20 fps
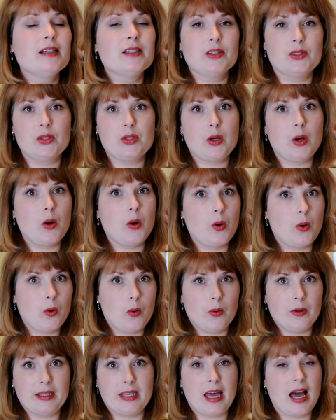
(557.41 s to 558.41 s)

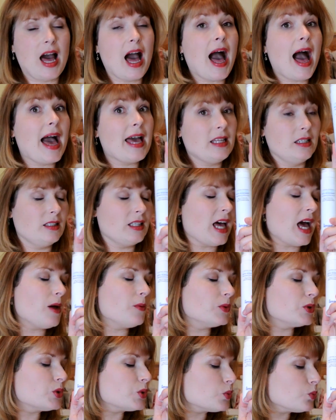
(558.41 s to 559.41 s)
So yeah, I,
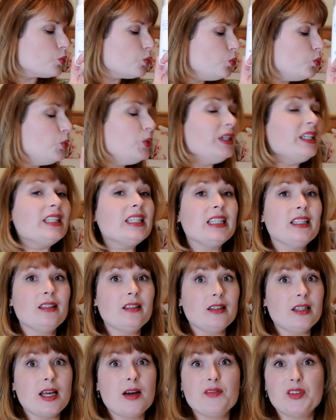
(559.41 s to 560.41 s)
I was really
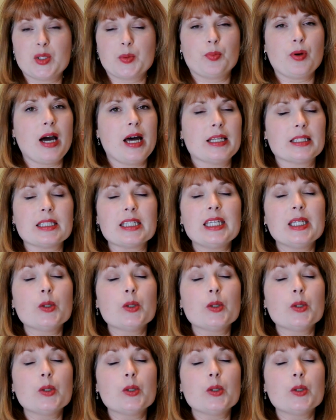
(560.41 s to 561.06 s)
love this product.